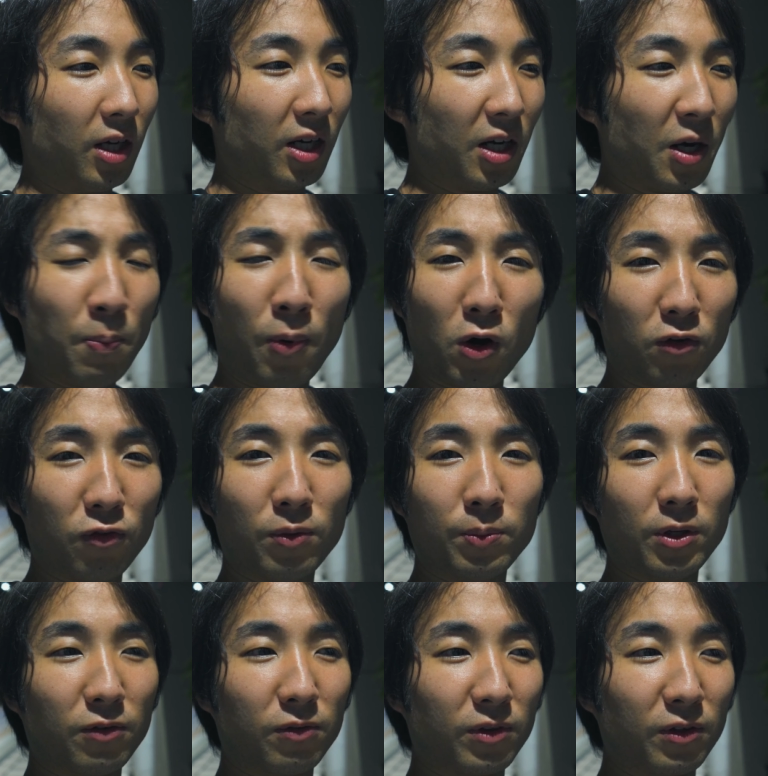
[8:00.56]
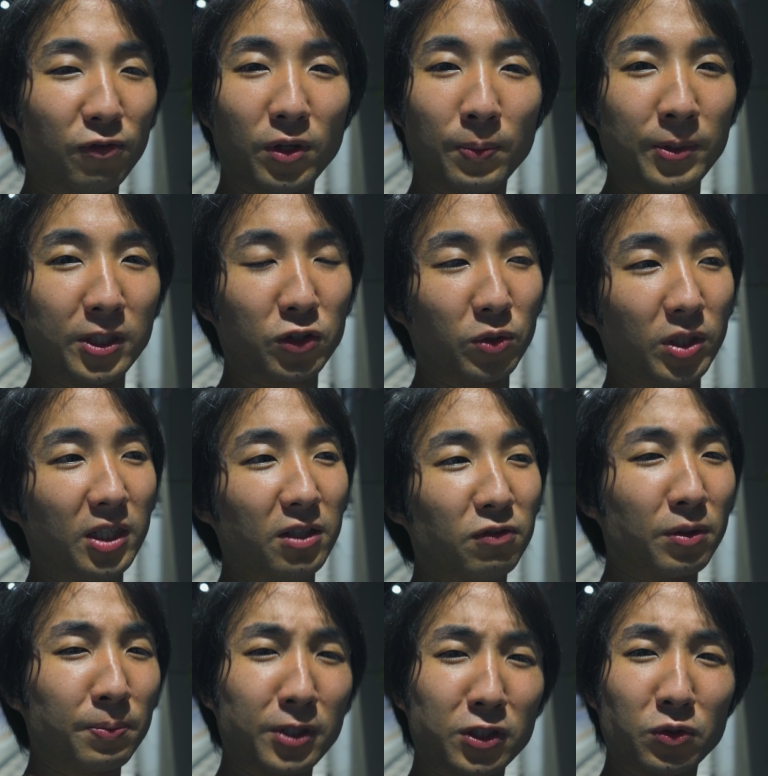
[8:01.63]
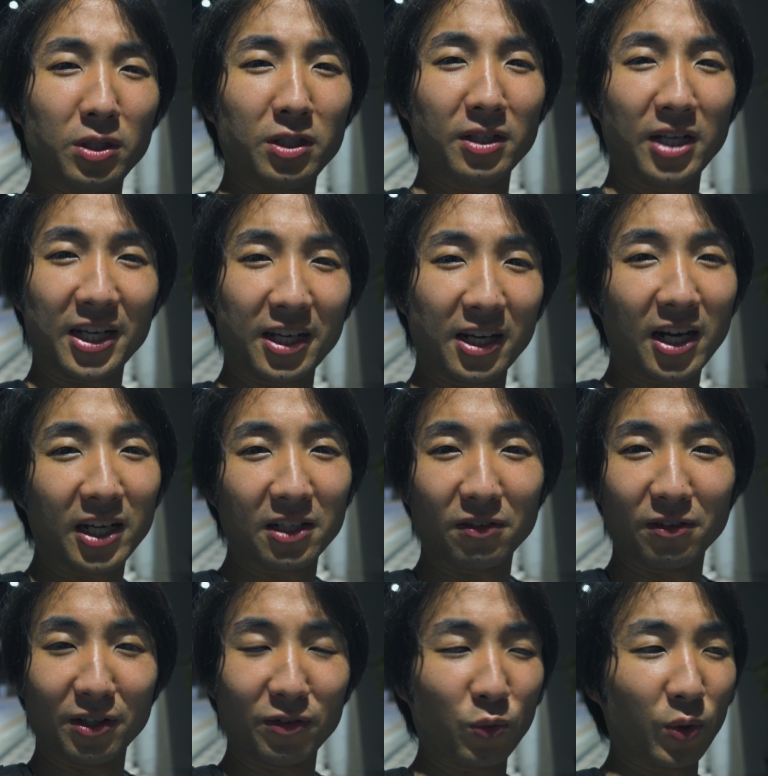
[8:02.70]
Apart from the flippy screen I can kind of live